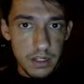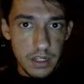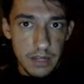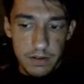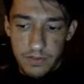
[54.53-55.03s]

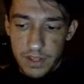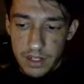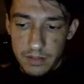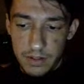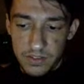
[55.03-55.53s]
I don't have
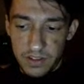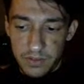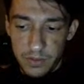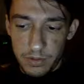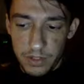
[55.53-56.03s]
any of my
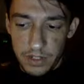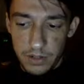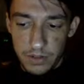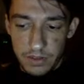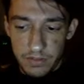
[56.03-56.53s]
software really to do
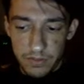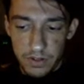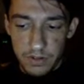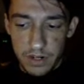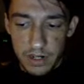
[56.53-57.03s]
anything
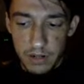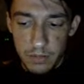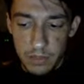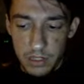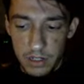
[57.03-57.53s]
fun right now,
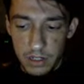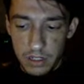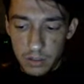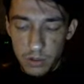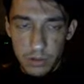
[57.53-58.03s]
but
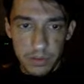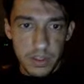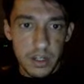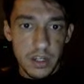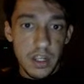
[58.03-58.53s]
I'll work with it.